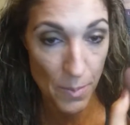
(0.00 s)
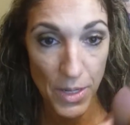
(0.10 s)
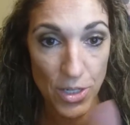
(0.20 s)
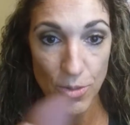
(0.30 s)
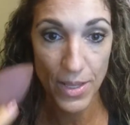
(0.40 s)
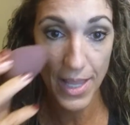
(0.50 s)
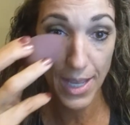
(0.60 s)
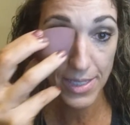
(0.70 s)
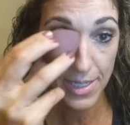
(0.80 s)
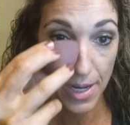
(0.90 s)
I'm not doing
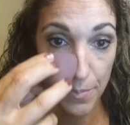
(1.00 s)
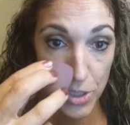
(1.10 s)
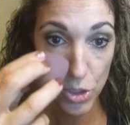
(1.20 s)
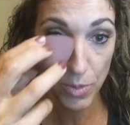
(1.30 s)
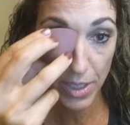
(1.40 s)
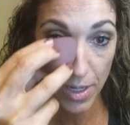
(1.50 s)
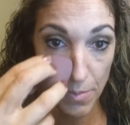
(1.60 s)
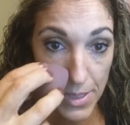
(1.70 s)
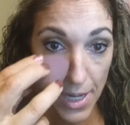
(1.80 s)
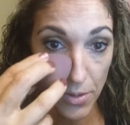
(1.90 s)
that side, but you would
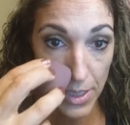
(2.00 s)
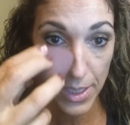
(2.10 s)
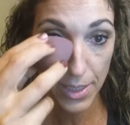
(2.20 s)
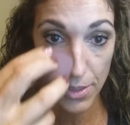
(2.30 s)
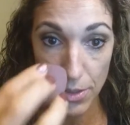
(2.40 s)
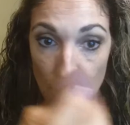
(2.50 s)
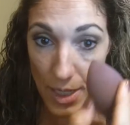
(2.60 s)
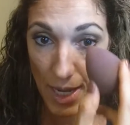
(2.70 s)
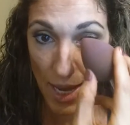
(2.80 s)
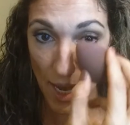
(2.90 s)
come down here